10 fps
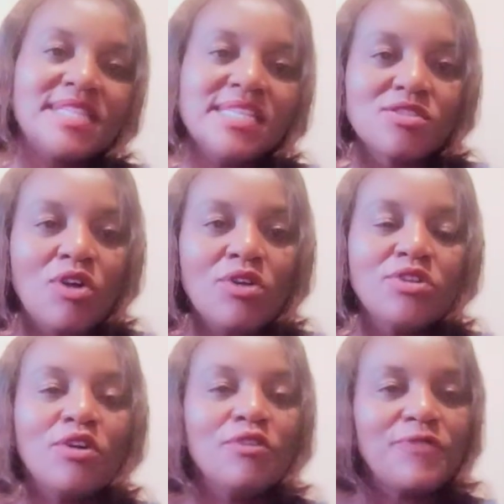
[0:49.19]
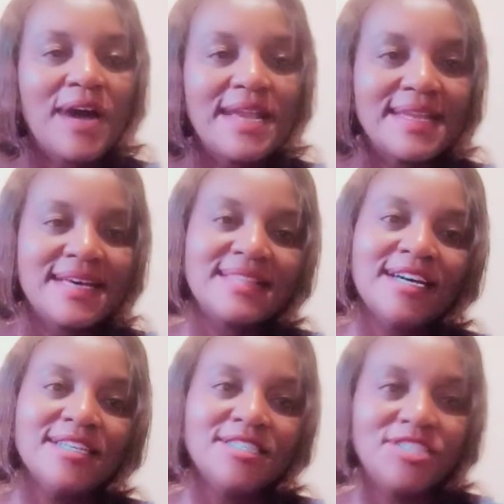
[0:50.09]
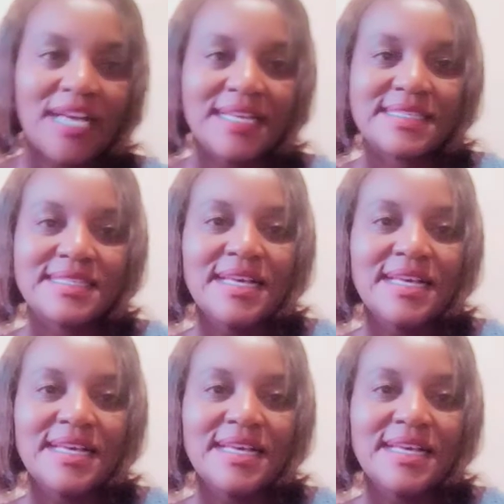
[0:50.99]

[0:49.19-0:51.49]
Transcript: this God of another chance